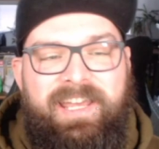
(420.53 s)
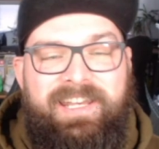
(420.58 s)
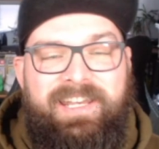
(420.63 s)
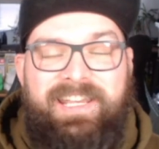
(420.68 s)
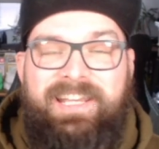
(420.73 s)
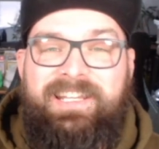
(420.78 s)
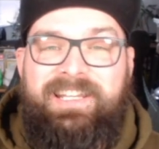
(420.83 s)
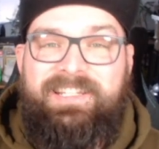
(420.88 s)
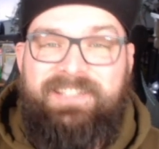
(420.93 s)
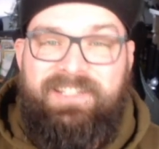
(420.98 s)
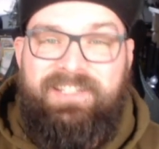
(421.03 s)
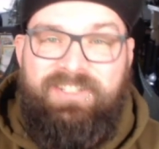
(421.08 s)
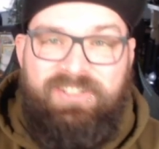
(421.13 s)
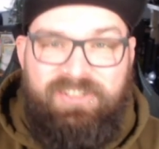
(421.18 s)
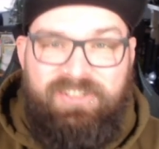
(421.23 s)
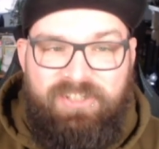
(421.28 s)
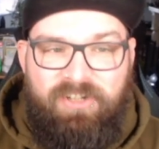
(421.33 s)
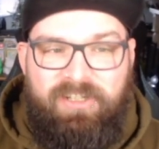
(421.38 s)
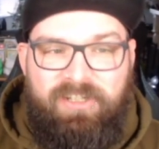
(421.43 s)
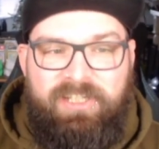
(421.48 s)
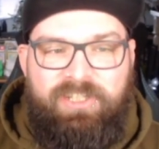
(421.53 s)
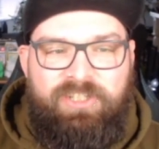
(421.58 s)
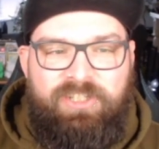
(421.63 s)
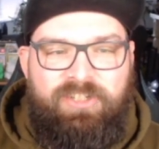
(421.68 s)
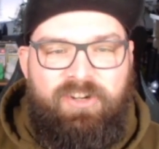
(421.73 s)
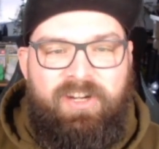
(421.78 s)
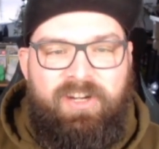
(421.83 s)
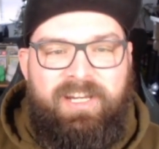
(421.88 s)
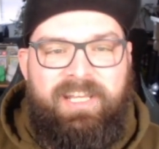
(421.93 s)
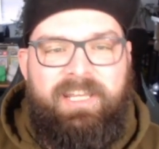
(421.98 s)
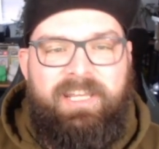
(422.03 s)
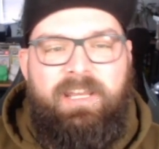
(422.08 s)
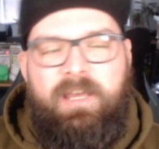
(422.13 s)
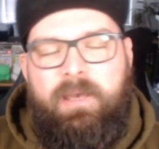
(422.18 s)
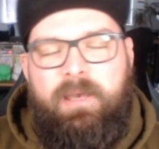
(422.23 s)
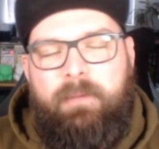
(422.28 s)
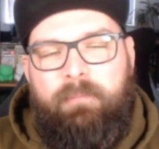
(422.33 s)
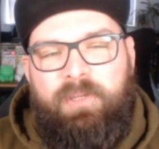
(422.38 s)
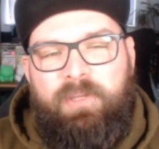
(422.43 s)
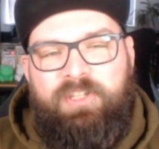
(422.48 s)
It is a solid shiny,
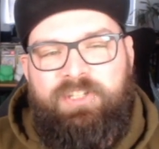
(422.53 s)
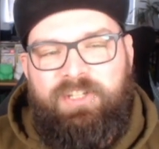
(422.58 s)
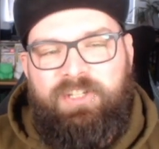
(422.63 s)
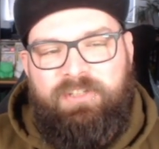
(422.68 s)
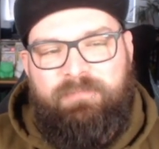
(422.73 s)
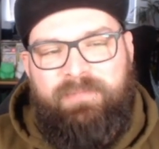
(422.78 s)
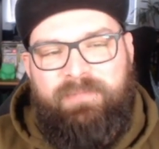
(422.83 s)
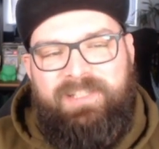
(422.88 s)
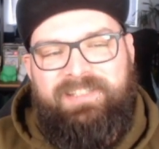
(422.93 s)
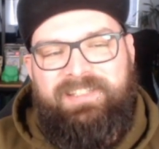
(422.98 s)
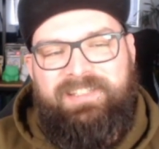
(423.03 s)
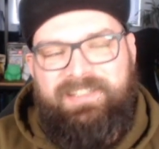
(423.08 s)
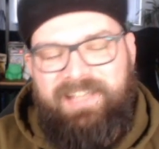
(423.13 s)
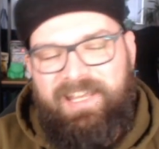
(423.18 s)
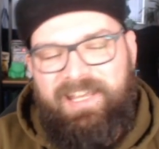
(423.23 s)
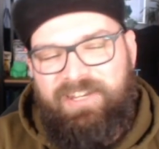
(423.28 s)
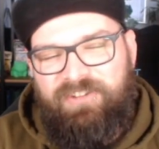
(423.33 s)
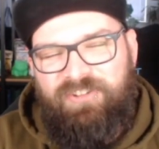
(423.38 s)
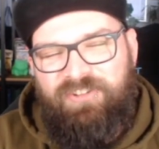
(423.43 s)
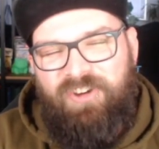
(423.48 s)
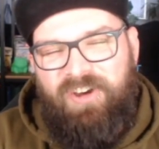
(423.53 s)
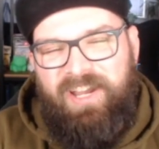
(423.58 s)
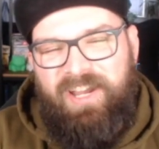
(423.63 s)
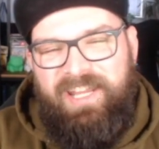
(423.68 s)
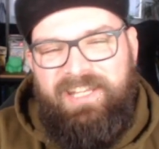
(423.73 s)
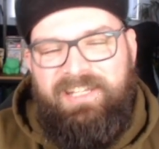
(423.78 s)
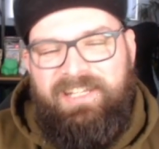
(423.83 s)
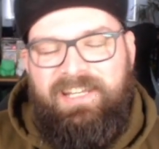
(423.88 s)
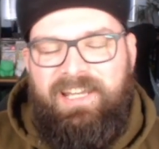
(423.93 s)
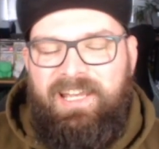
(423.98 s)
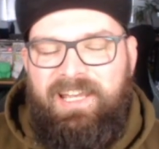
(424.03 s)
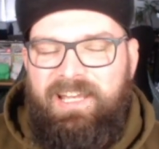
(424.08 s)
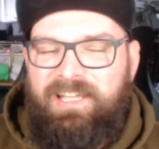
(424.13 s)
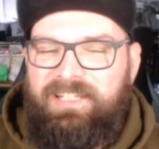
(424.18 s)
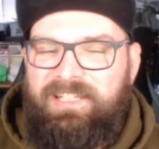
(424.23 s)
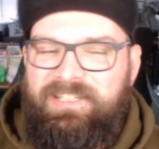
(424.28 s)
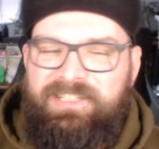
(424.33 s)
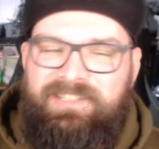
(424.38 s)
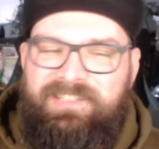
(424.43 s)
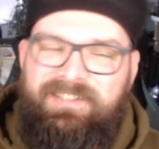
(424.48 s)
but just misses that 9.
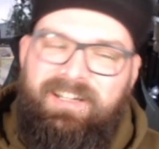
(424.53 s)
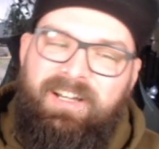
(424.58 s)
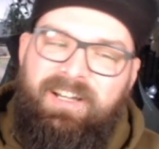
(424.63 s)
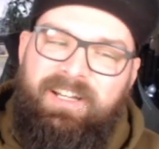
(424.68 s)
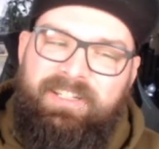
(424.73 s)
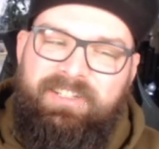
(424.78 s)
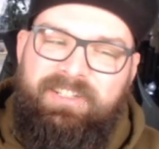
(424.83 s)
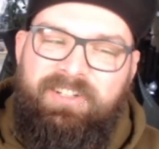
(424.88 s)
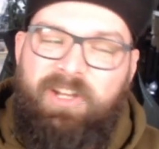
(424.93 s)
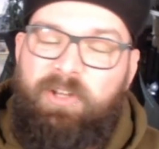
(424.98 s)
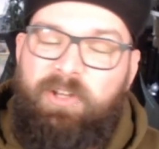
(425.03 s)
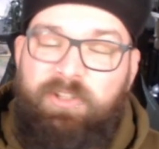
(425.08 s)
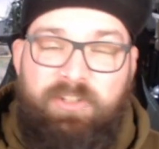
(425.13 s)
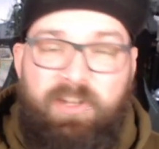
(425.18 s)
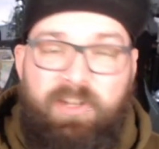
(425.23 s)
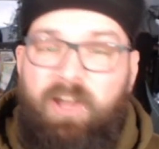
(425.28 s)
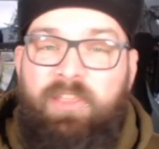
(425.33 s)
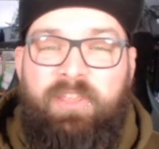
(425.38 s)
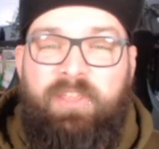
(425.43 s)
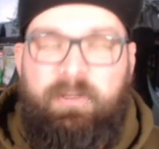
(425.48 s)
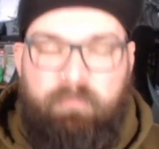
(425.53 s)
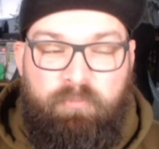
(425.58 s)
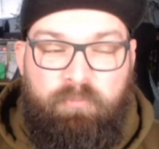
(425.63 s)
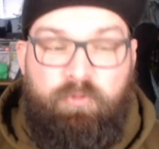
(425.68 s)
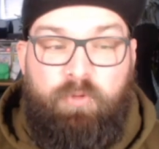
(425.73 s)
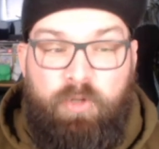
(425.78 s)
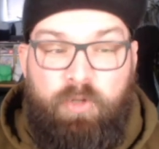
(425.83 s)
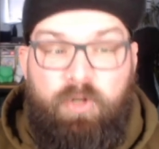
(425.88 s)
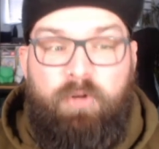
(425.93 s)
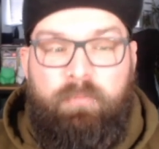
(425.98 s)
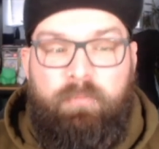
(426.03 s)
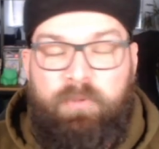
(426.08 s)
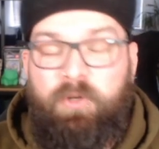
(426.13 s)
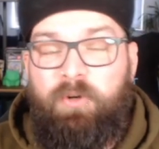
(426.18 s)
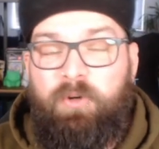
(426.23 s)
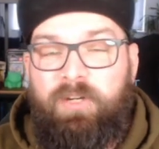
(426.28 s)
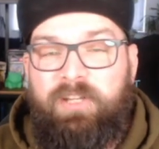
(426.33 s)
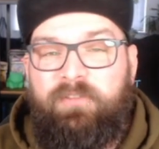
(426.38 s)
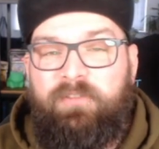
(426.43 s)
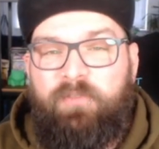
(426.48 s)
I don't know. I think
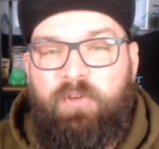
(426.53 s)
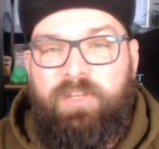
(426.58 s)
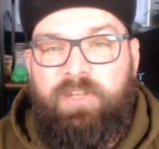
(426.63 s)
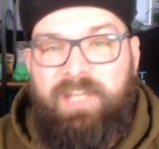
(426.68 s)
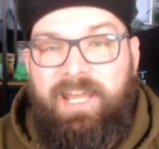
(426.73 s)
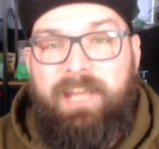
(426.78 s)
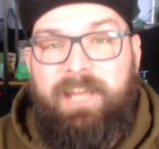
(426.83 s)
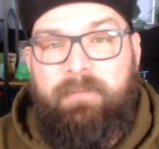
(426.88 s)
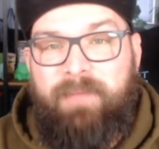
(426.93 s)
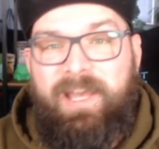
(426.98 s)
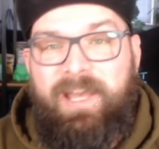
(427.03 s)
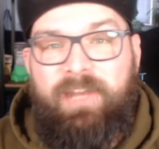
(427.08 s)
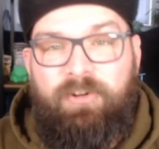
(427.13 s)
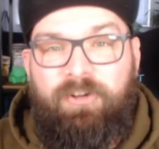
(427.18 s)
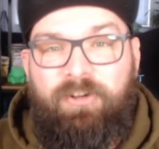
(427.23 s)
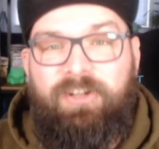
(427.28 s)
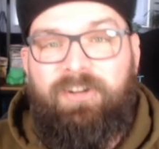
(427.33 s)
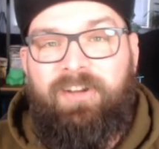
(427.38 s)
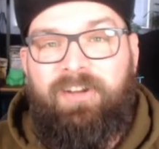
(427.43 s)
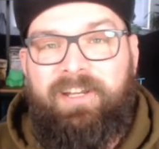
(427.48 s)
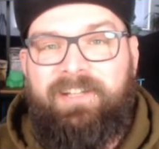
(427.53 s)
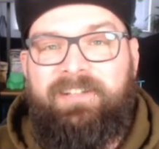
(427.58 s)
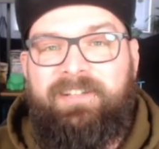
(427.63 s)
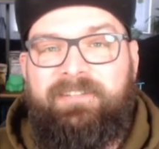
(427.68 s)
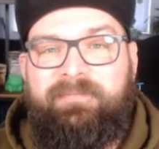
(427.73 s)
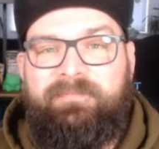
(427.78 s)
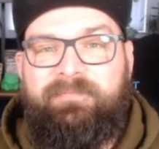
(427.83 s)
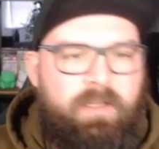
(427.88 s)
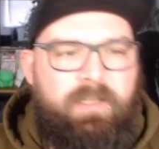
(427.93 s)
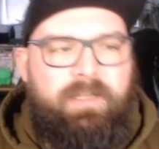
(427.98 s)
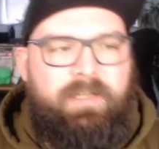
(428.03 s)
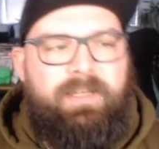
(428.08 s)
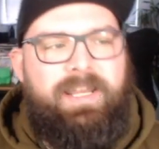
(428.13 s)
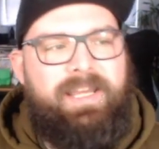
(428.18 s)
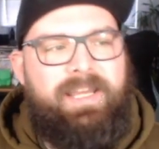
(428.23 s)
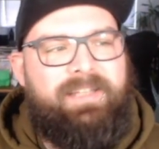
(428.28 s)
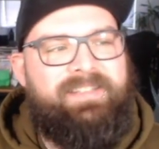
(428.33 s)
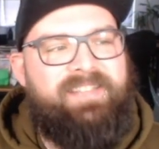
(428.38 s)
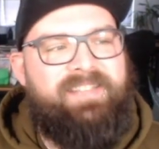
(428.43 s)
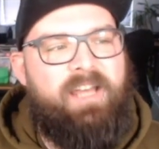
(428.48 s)
purely for the Eggman lookalike.
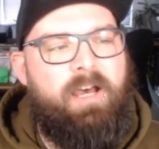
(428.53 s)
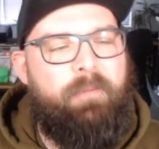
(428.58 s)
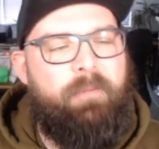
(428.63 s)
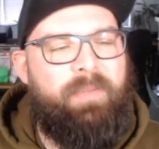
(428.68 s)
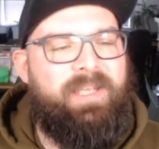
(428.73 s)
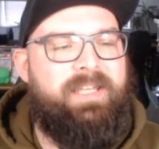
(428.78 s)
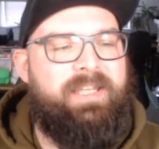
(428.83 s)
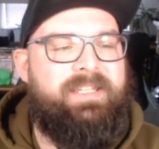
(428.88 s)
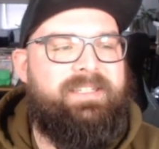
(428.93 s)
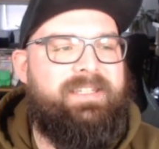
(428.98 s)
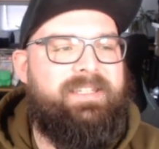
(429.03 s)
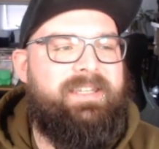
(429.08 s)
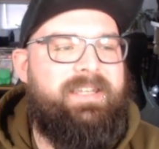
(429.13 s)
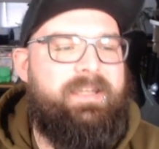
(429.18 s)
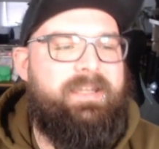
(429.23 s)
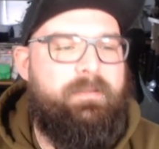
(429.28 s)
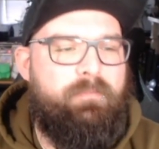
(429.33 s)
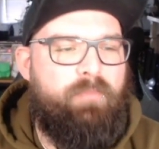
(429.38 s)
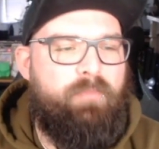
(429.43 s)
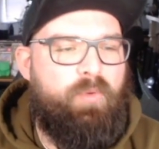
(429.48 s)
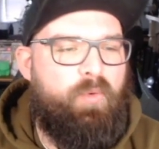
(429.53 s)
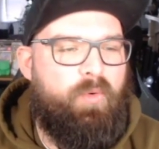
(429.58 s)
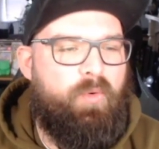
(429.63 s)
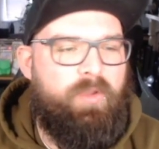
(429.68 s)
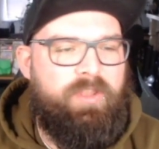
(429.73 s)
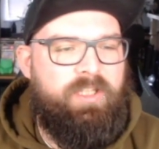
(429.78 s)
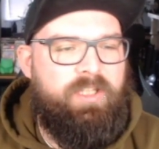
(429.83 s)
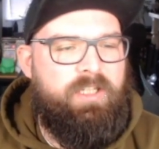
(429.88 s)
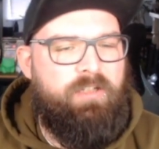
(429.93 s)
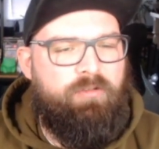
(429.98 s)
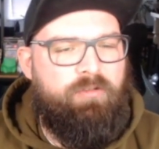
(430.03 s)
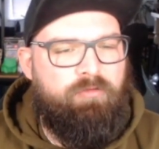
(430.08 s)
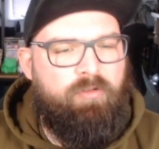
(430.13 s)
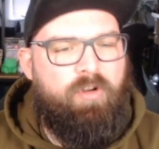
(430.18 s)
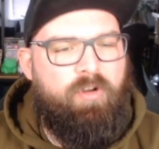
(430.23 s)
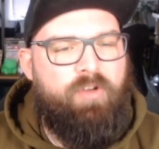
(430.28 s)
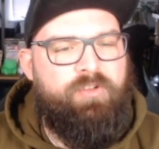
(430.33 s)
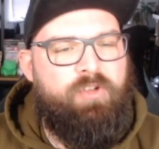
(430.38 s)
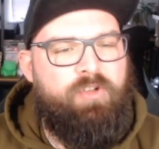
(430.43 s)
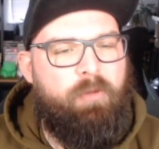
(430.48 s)
Next up is Nimble the
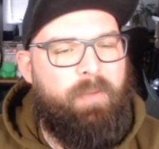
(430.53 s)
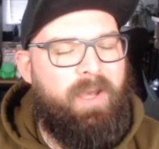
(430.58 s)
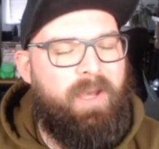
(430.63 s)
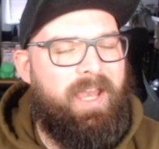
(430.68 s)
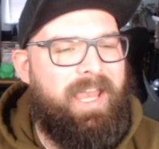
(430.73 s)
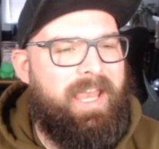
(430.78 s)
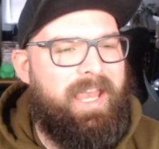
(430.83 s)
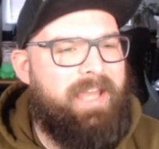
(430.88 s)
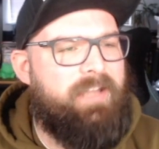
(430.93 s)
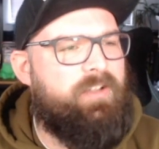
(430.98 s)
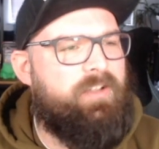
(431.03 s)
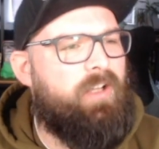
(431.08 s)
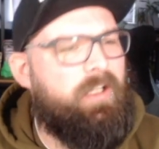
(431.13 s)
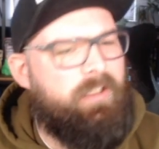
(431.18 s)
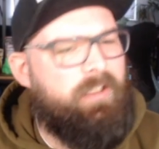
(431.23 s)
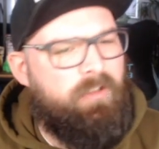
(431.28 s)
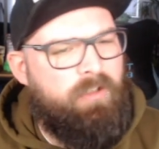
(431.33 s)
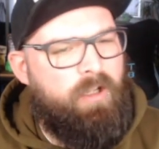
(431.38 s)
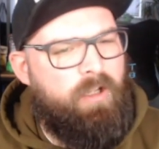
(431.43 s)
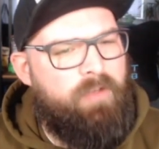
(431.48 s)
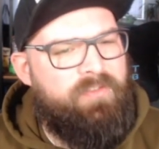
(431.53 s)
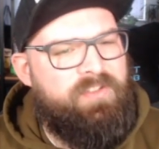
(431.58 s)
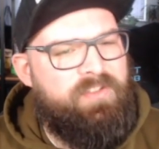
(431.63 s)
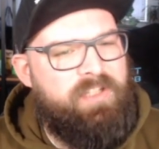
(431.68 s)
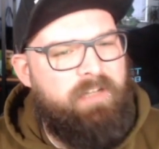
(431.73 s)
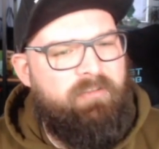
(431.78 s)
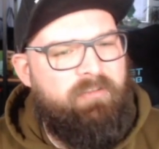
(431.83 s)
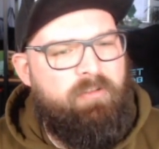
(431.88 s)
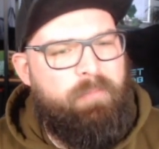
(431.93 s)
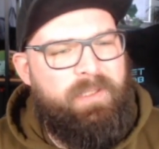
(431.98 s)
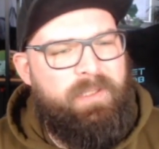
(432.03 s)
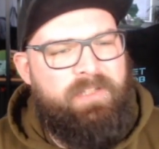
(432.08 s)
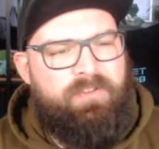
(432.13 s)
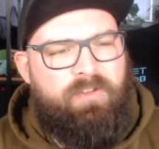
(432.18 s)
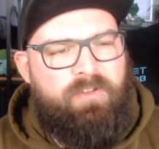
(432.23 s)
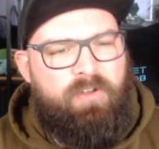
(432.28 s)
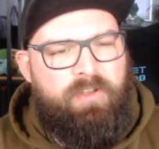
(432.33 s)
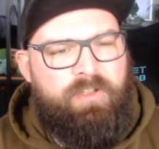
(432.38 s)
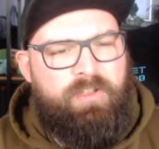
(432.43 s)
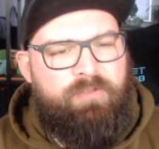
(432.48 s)
Grasshopper. And I don't know if Cerebee's
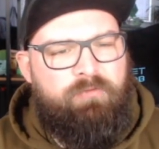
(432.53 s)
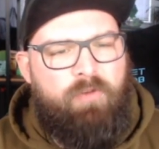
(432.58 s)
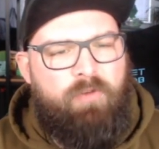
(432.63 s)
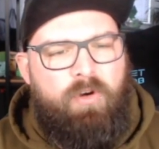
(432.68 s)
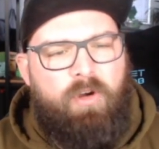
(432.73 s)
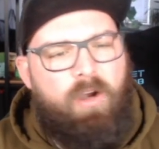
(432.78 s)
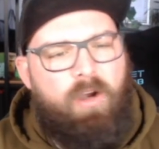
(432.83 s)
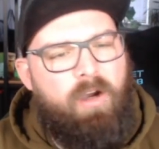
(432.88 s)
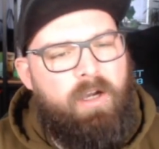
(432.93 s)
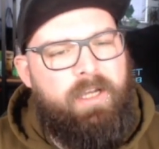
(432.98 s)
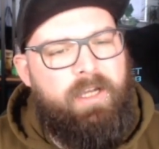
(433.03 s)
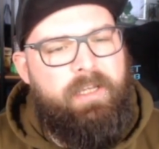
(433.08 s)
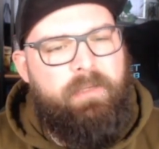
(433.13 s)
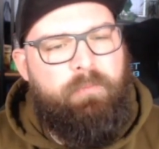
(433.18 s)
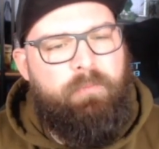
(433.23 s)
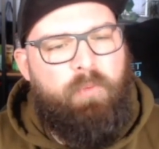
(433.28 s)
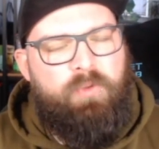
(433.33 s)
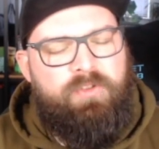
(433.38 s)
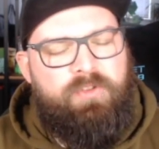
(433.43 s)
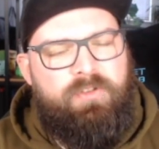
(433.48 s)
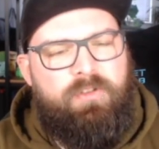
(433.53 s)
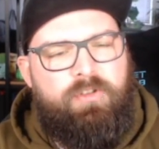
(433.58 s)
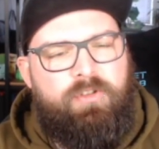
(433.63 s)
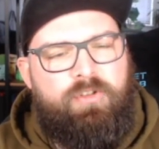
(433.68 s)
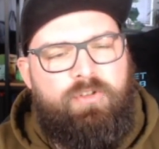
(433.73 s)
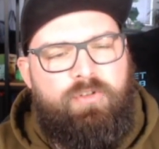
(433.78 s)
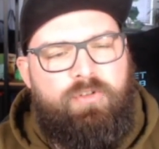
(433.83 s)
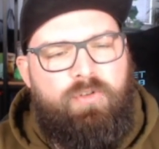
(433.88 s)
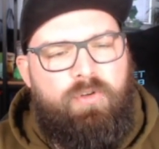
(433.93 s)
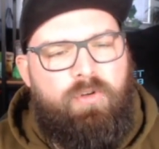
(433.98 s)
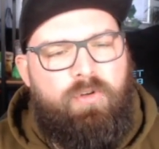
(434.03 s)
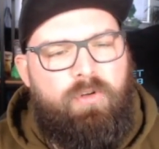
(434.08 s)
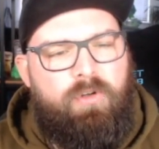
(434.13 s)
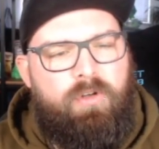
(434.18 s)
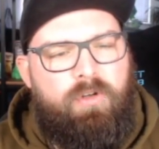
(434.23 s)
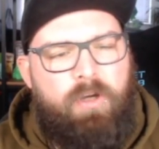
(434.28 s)
got this wrong. I wasn't sure.